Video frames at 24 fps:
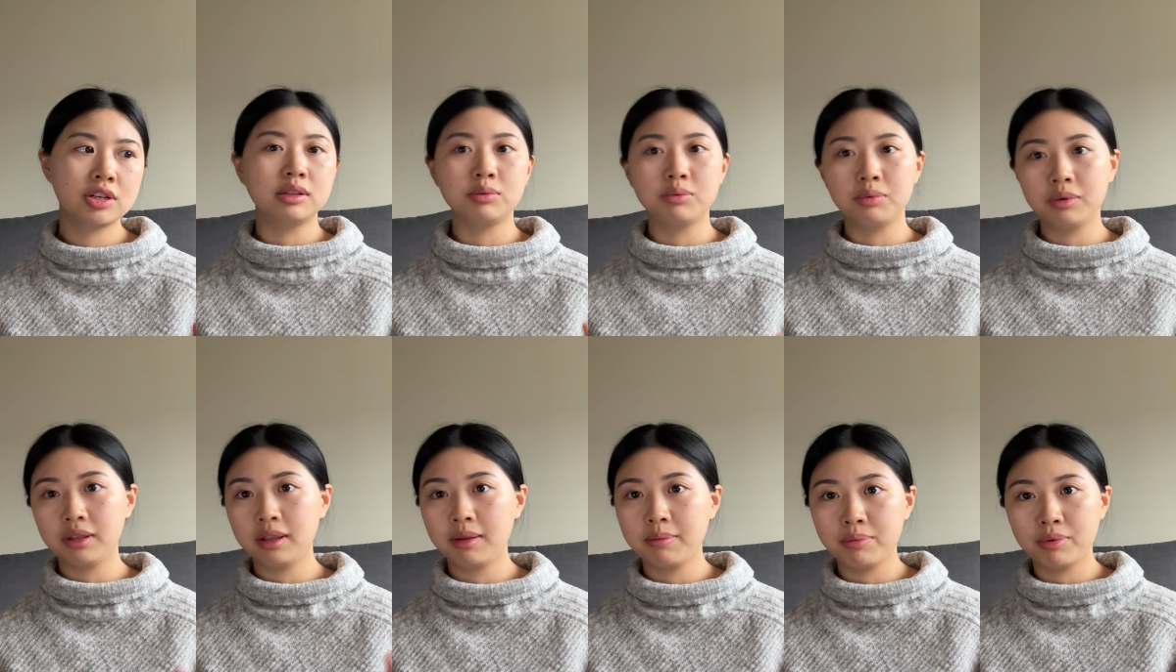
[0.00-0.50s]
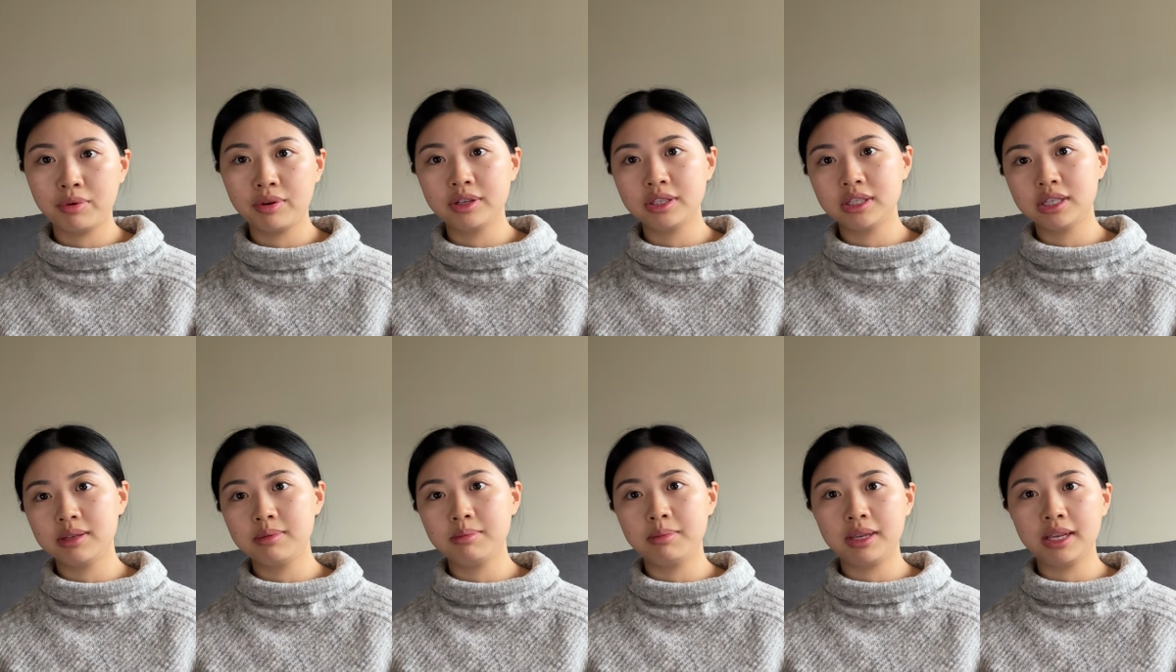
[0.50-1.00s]
is really
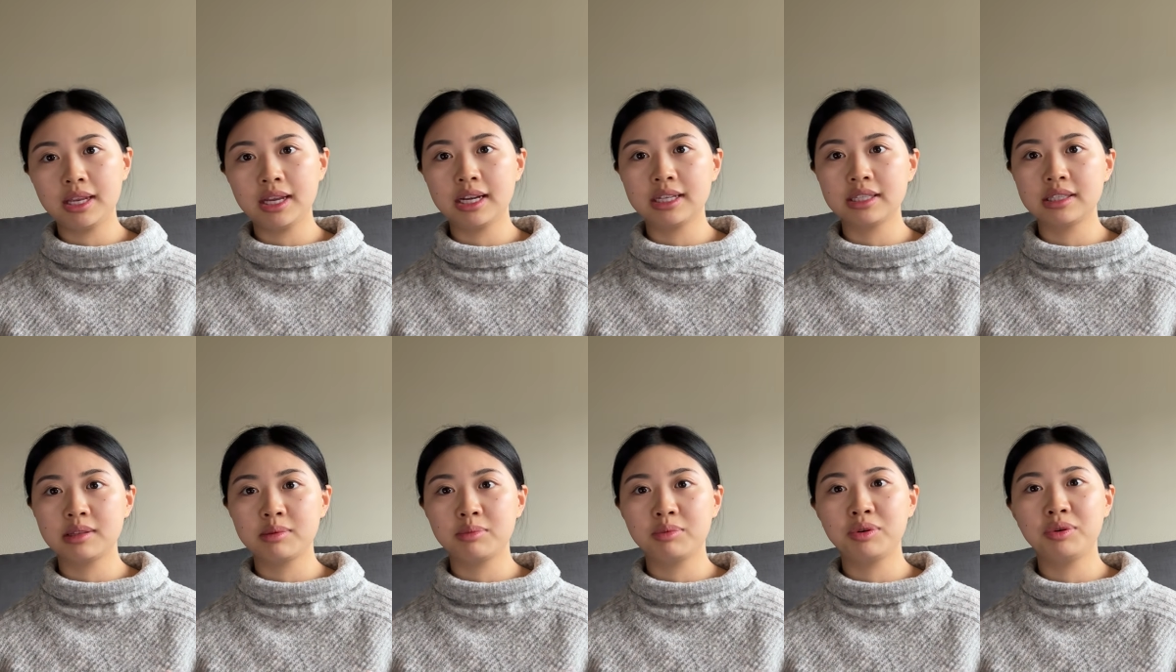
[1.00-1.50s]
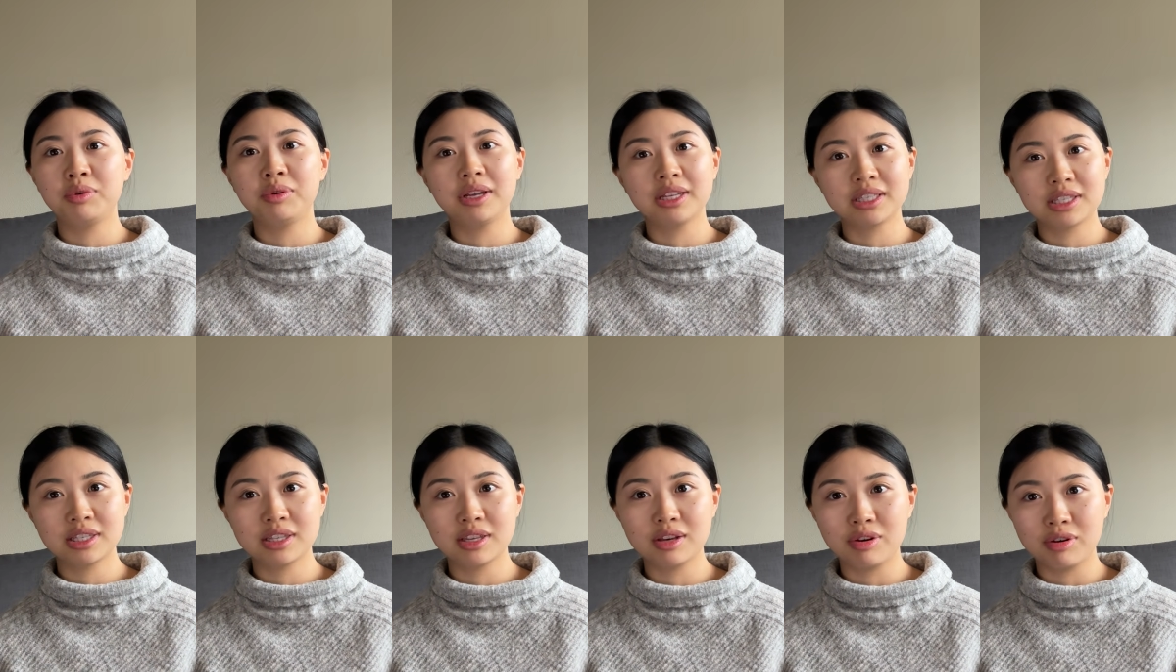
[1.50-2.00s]
important to me as someone who
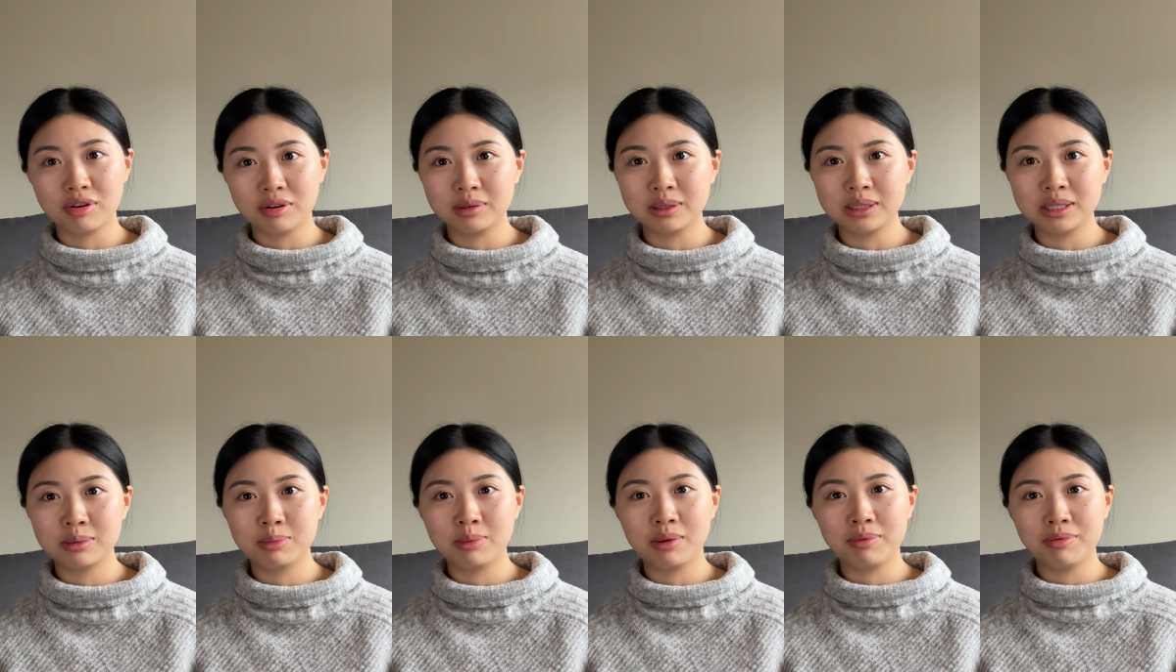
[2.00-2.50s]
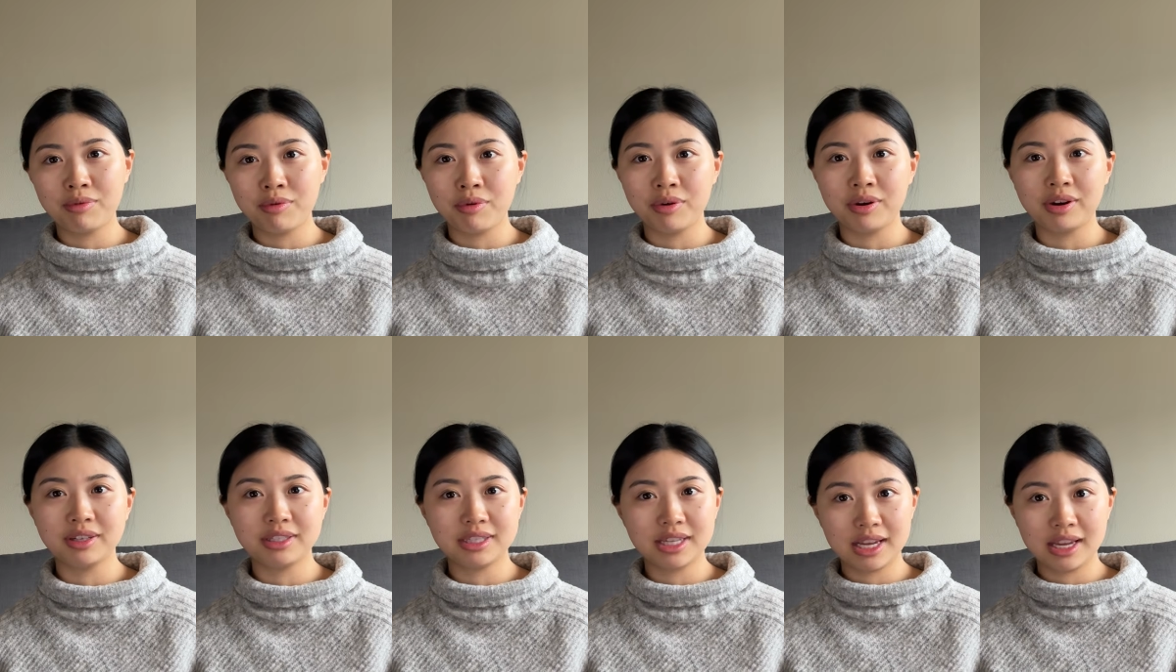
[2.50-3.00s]
gets nervous
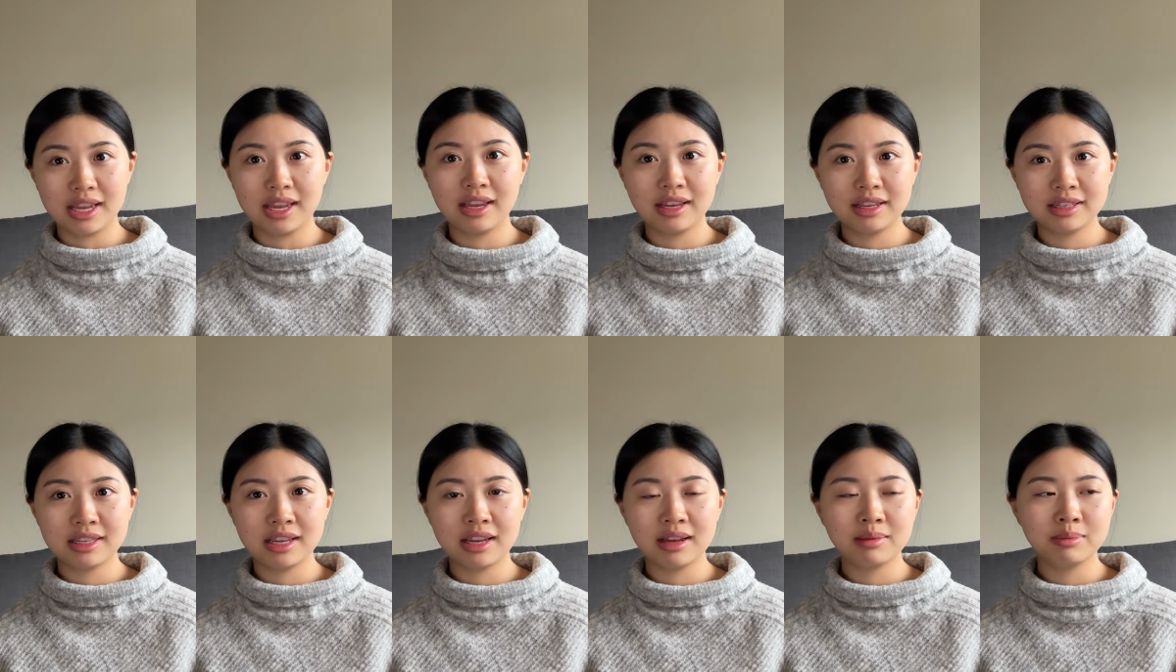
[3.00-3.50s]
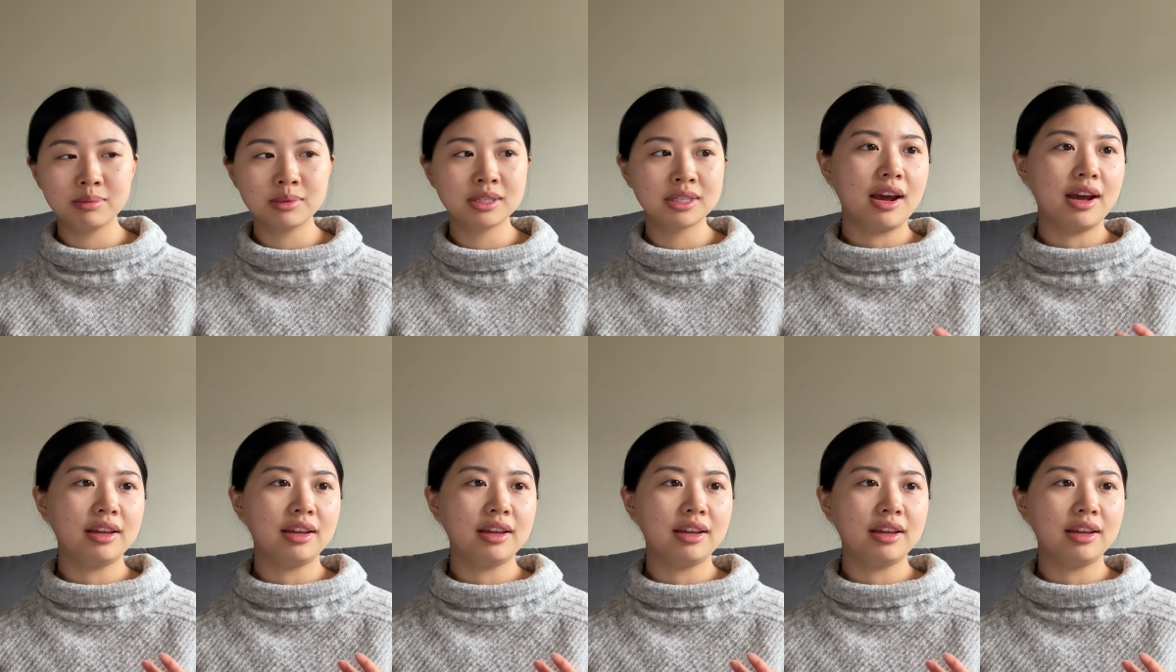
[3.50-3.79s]
before taking exams.